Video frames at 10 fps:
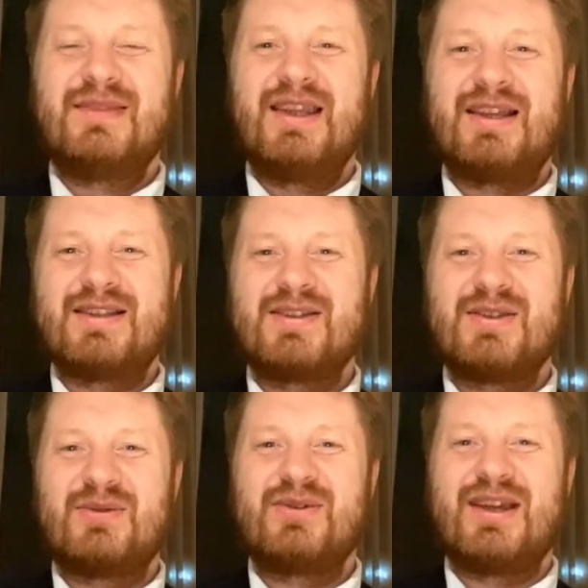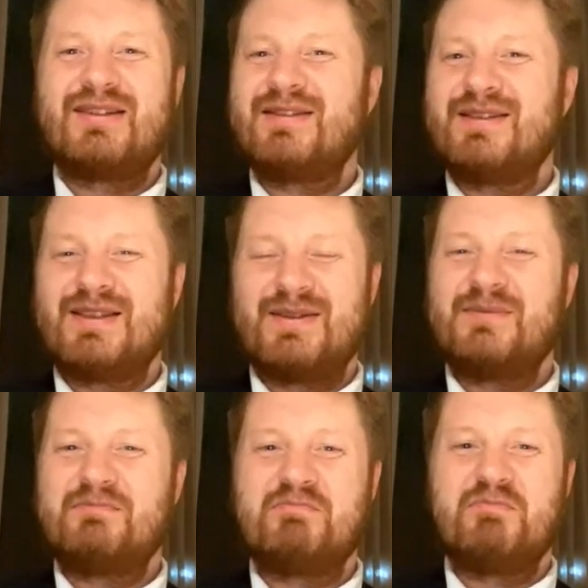Yeah, that's true. Jan is
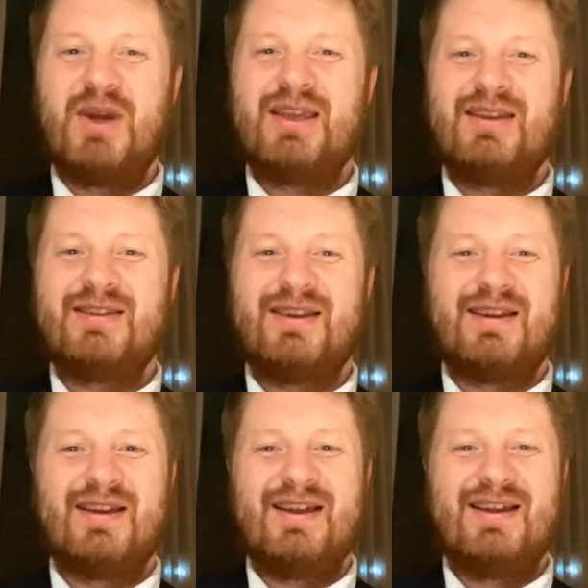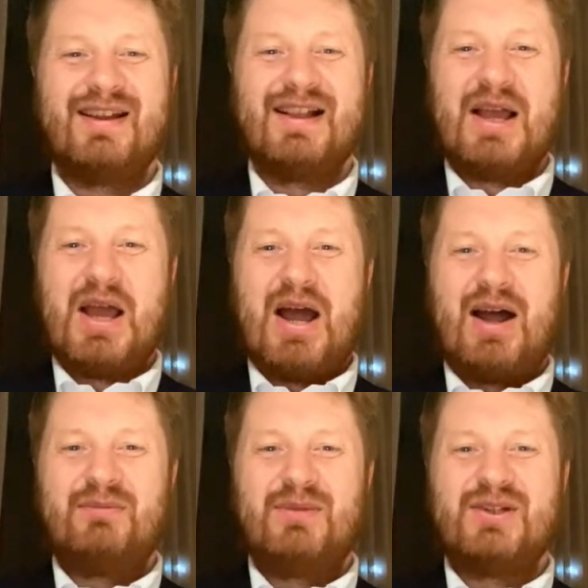making
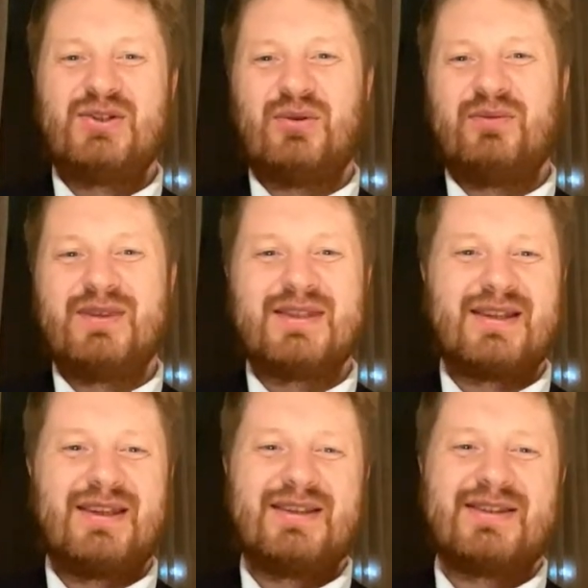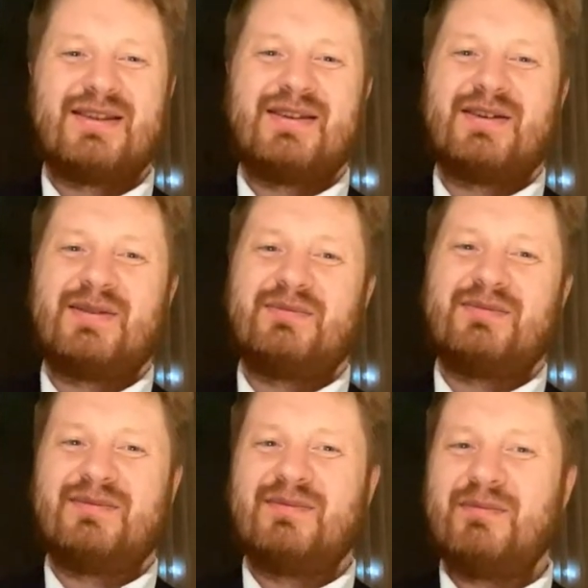a big job with his
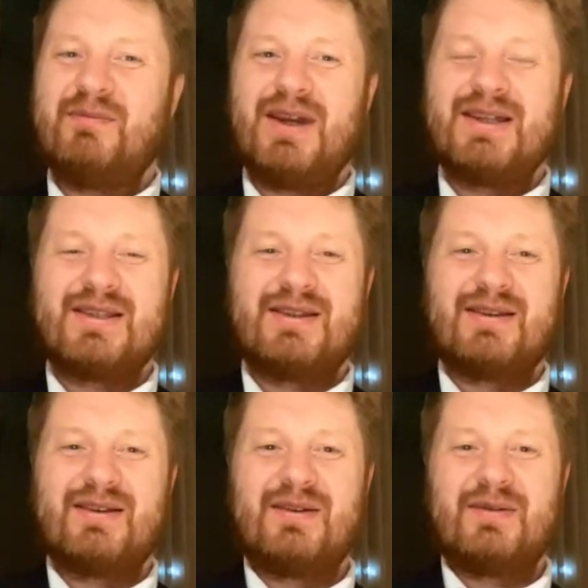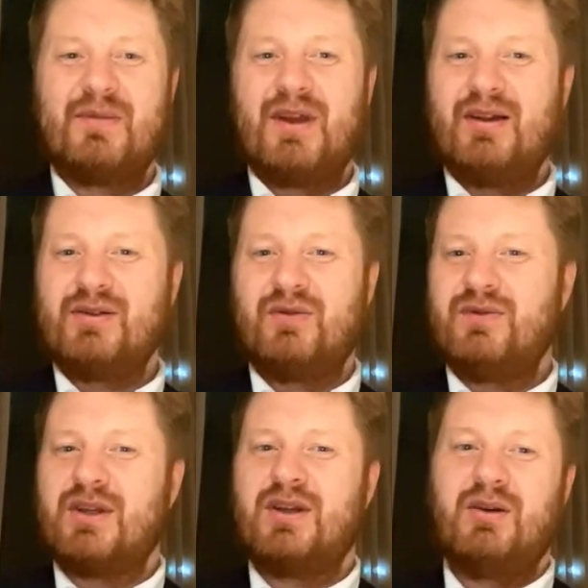pets, also with
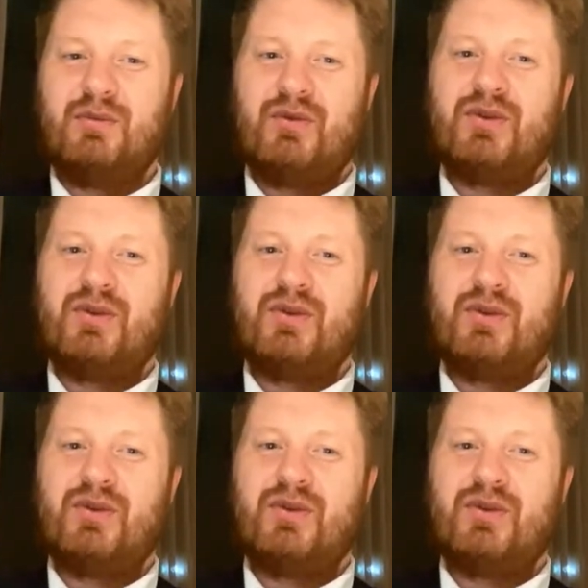the help of